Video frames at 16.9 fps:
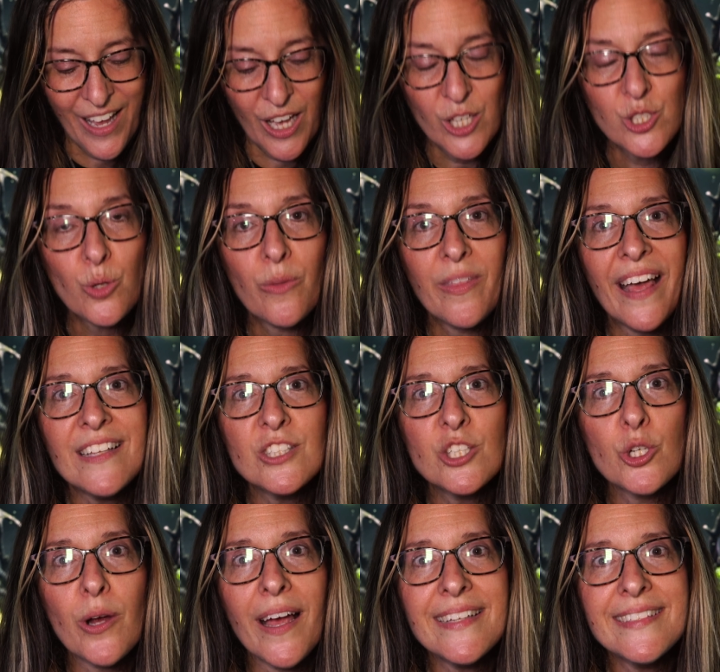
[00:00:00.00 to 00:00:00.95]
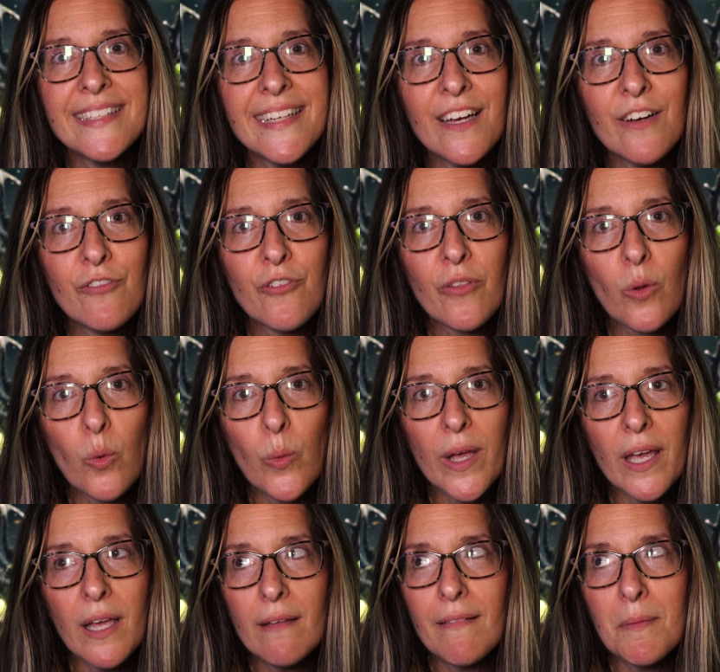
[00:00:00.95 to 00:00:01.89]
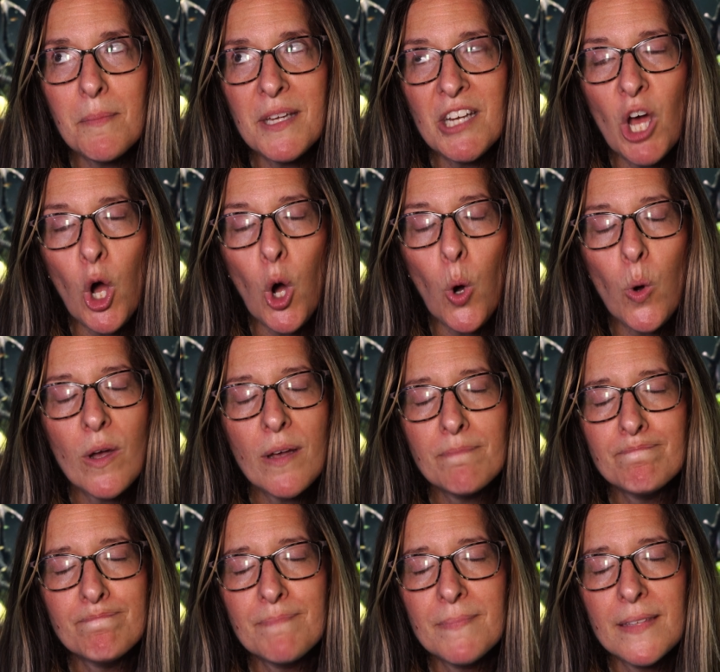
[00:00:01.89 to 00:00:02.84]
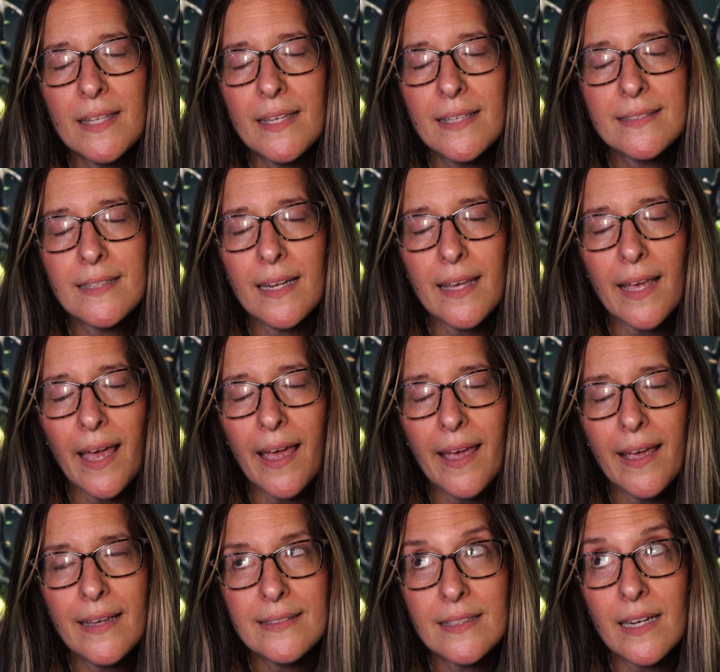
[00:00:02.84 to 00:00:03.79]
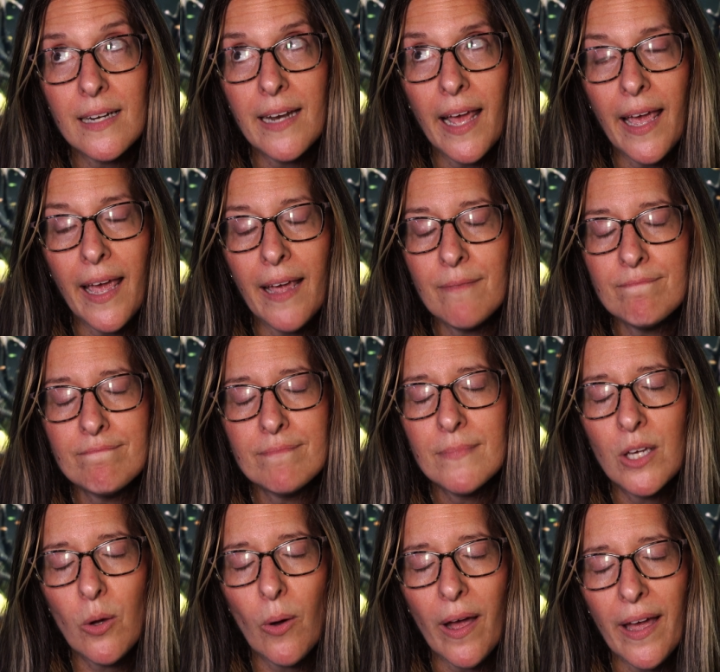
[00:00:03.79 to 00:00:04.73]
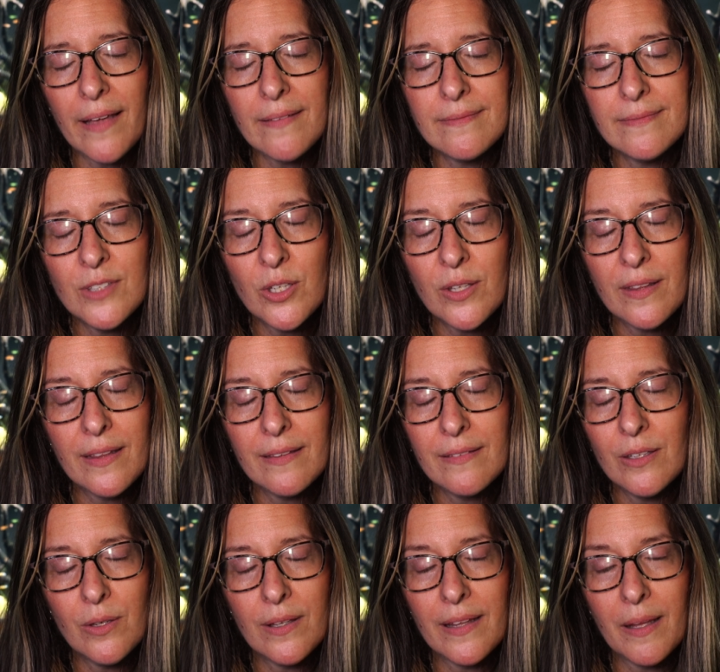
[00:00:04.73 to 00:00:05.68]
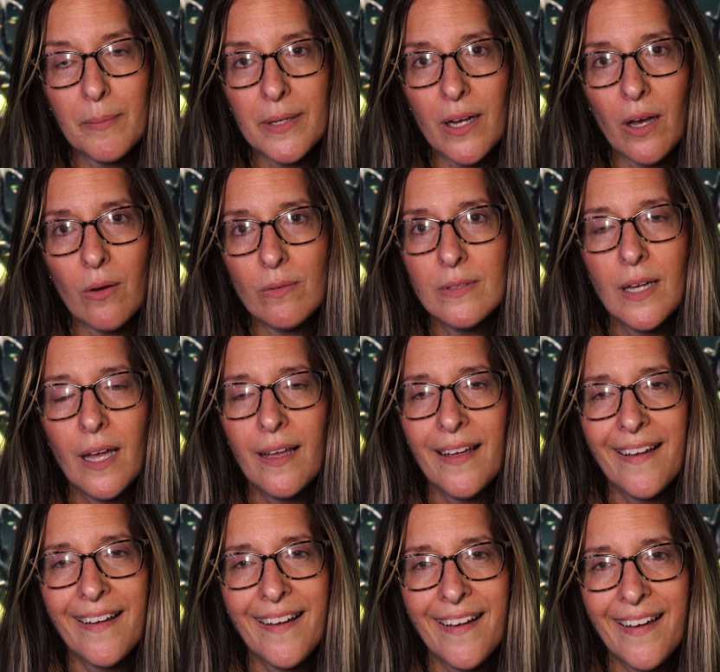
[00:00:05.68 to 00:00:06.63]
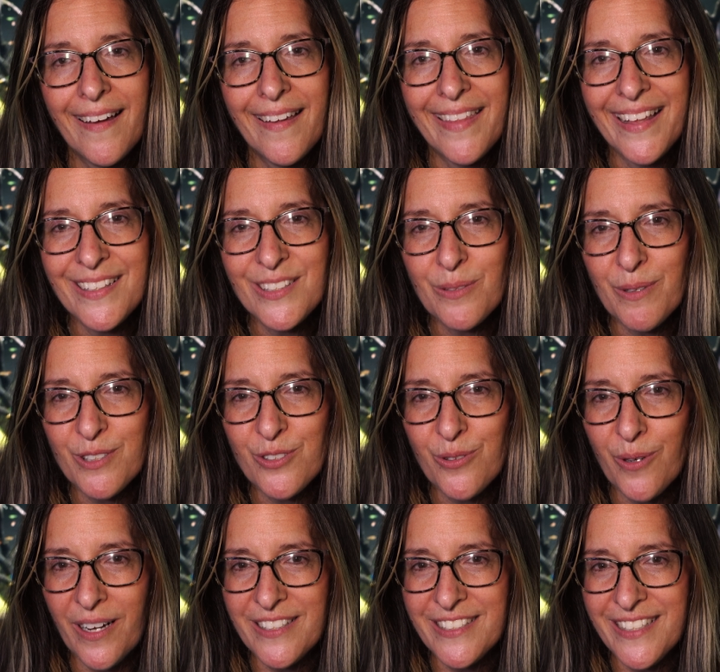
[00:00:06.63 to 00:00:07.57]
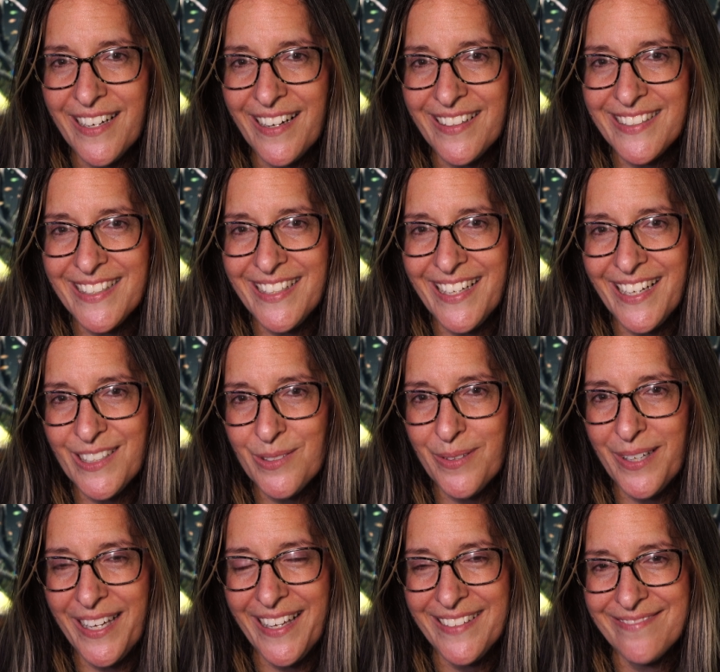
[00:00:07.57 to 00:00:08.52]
So that's your idea for the week. Let me know. Is it a yay? Is it a nay? Go ahead. You can let me know. Thanks so much for watching, and I'll see you next week.